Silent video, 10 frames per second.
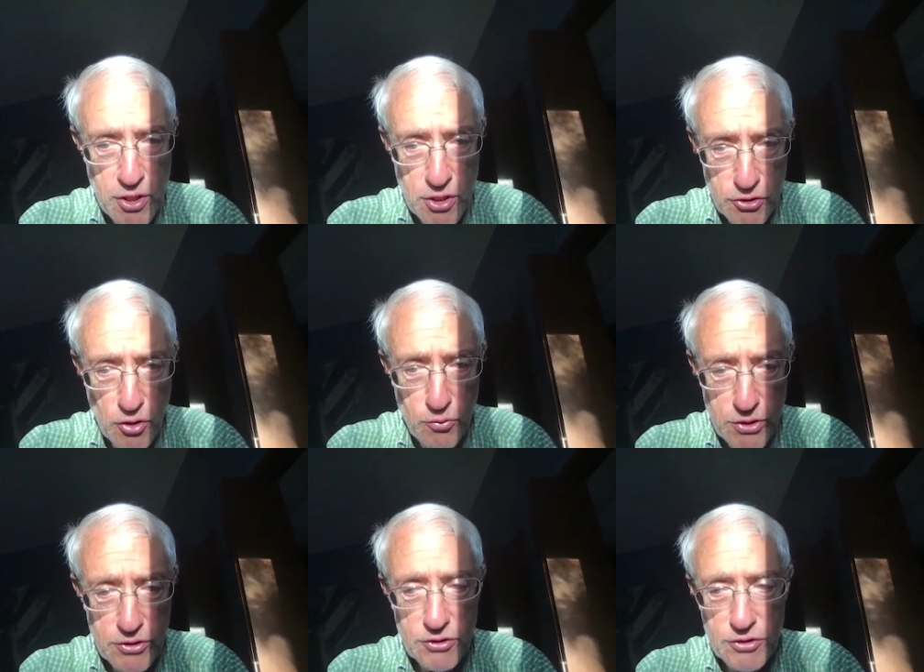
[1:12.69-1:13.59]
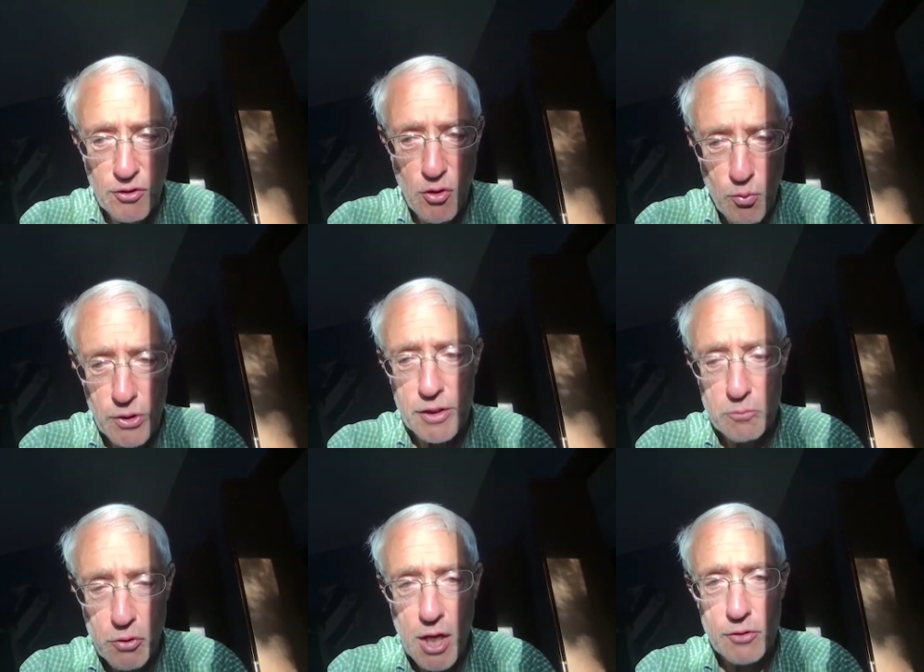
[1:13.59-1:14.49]
So this is still a work in
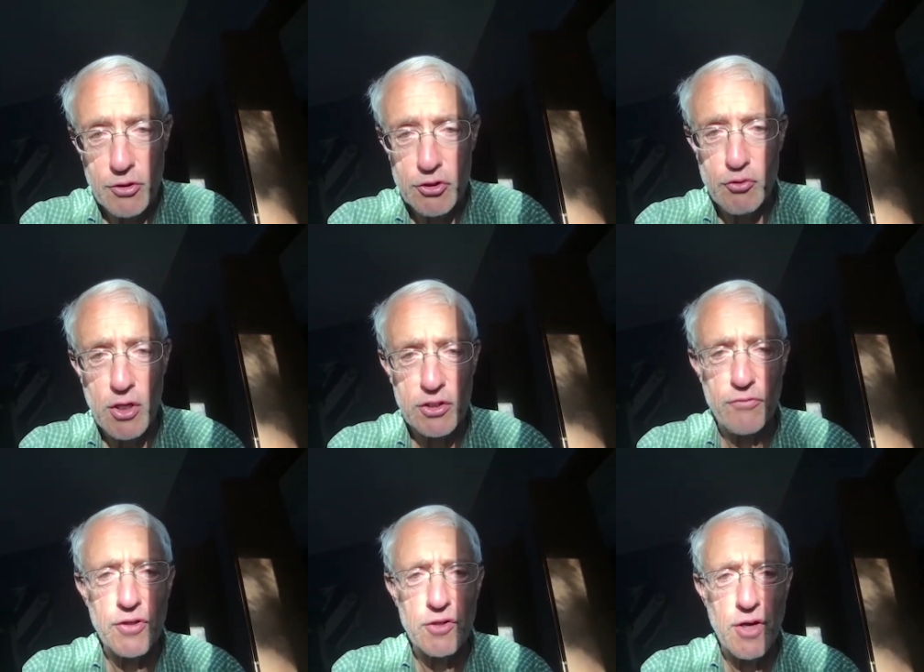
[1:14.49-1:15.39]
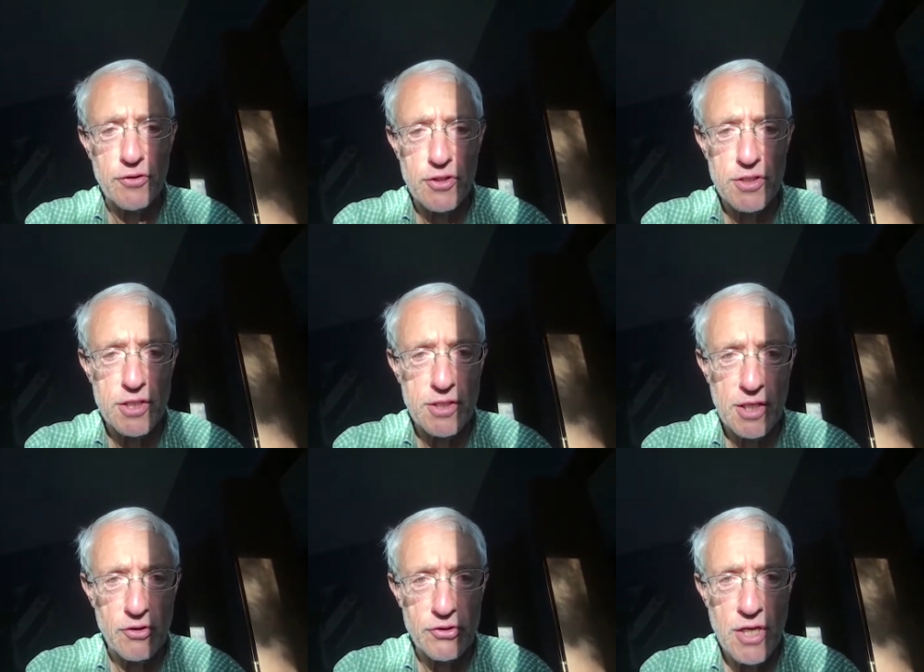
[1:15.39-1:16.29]
progress, trying to figure out the
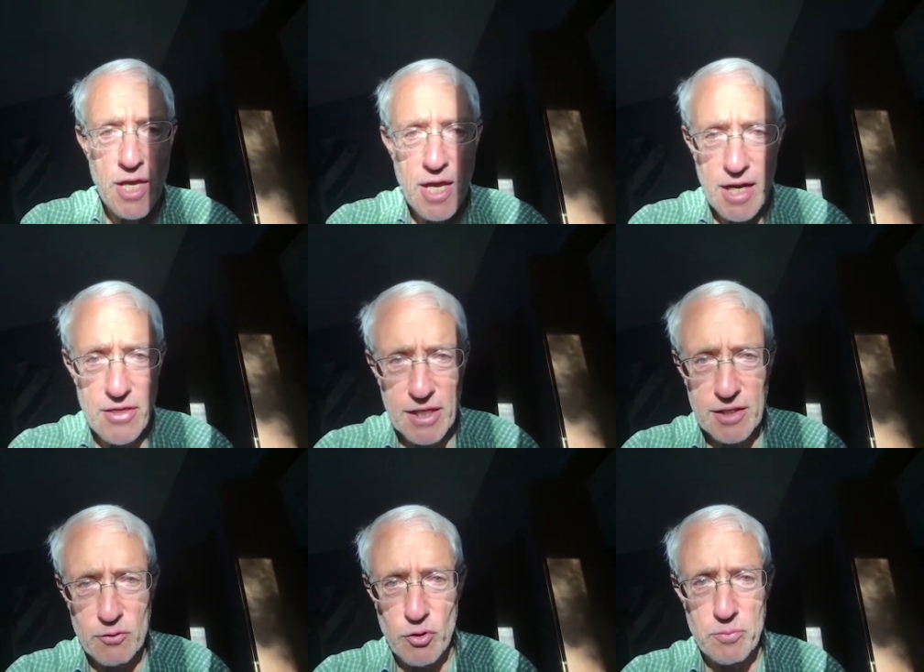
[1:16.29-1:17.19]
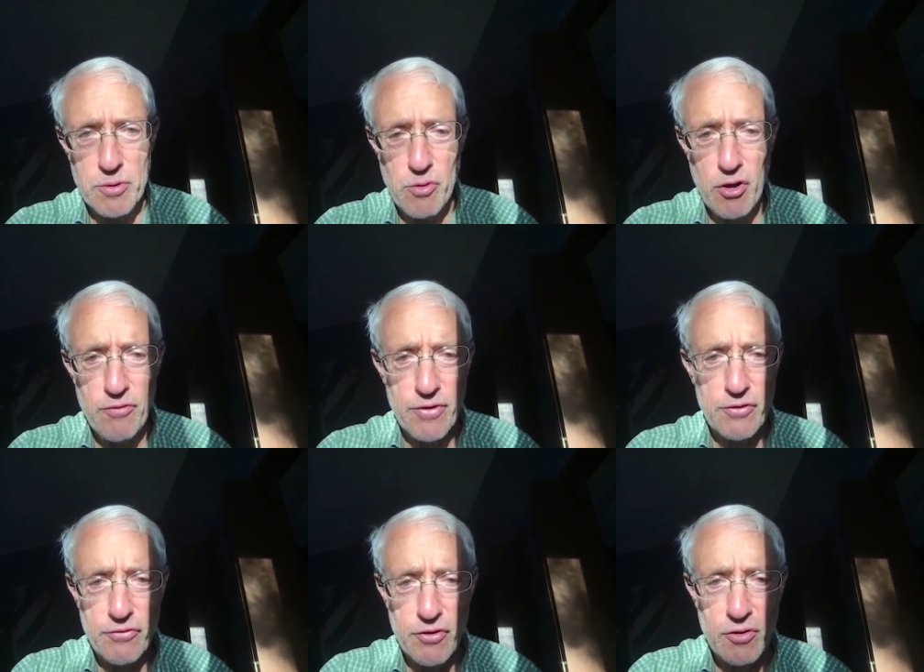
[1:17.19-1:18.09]
details. And I think it will be relevant
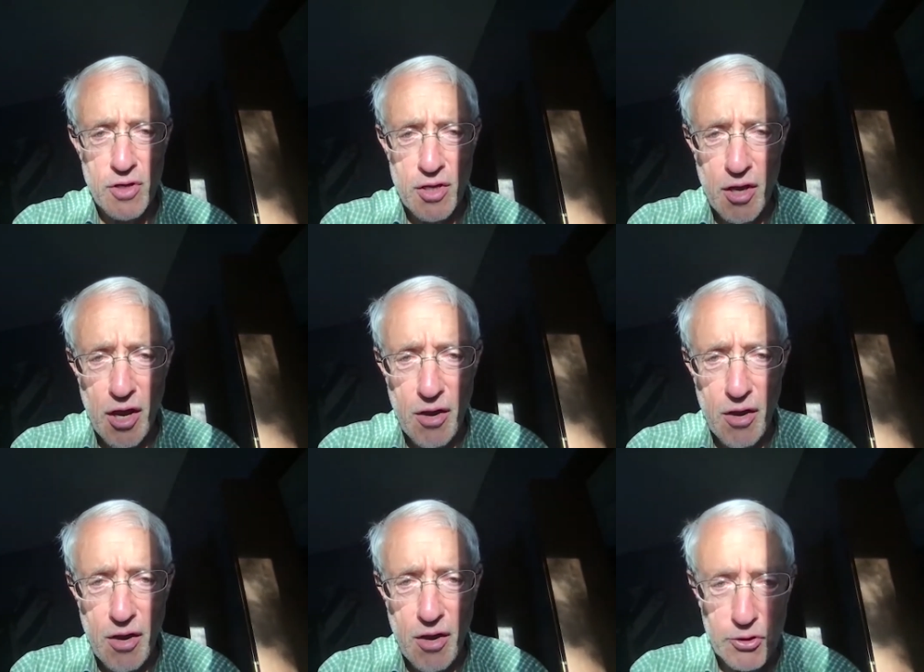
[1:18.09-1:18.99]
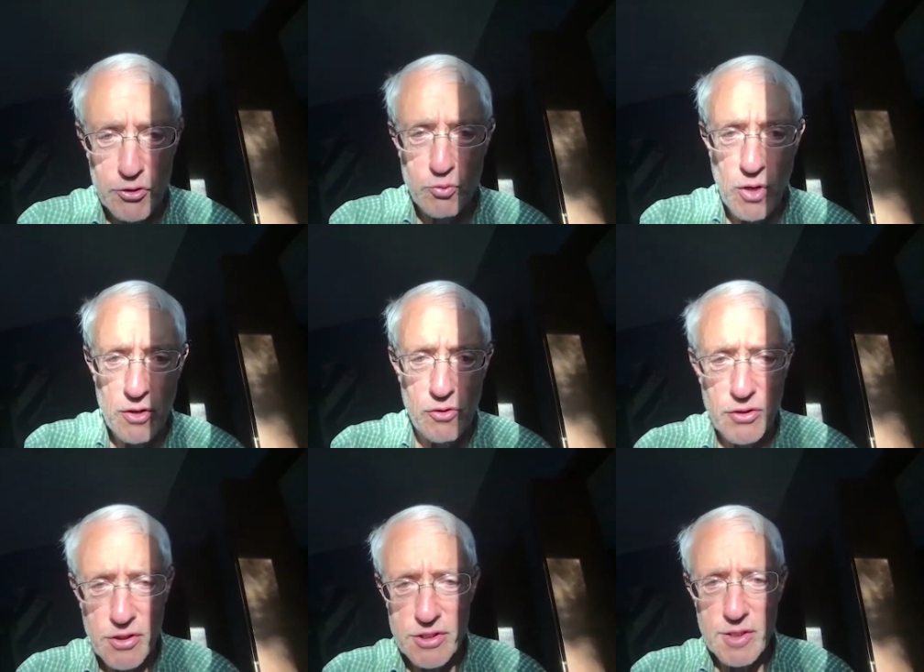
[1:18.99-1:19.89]
for uh, people as well.
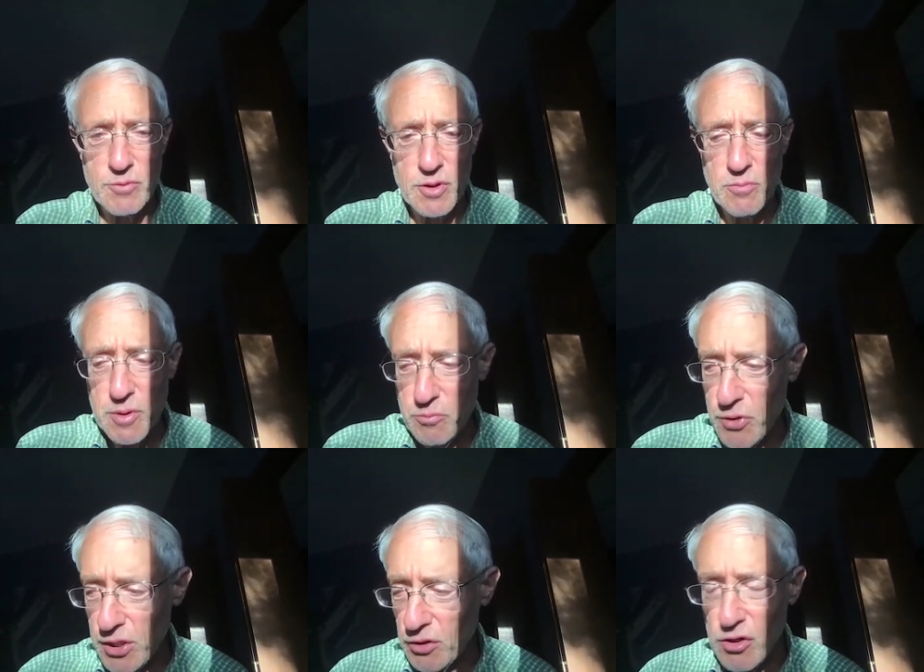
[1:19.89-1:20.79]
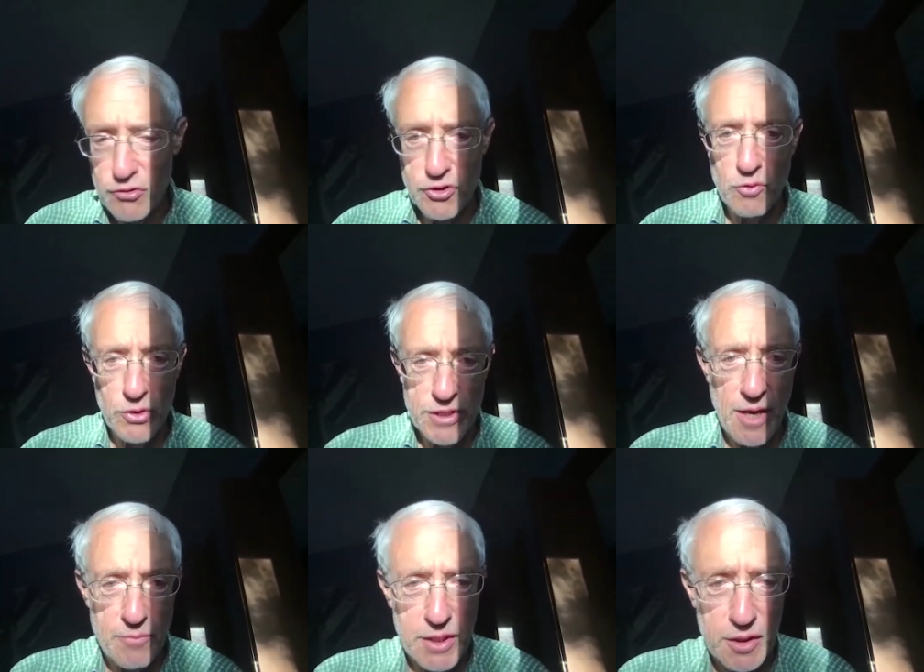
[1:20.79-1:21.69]
It seems to be pretty close to what's
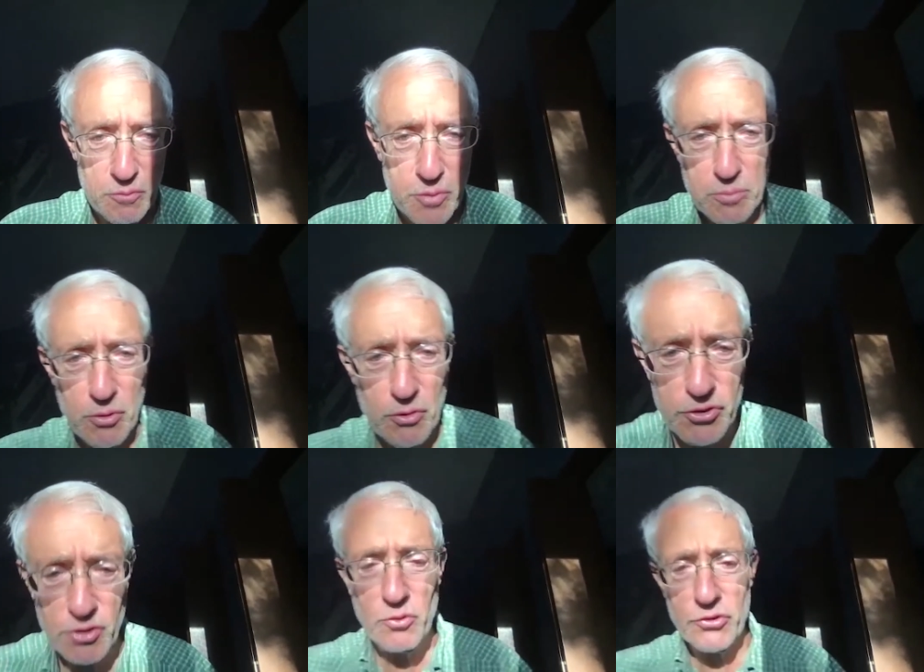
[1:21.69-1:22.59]
happening in people. So we'll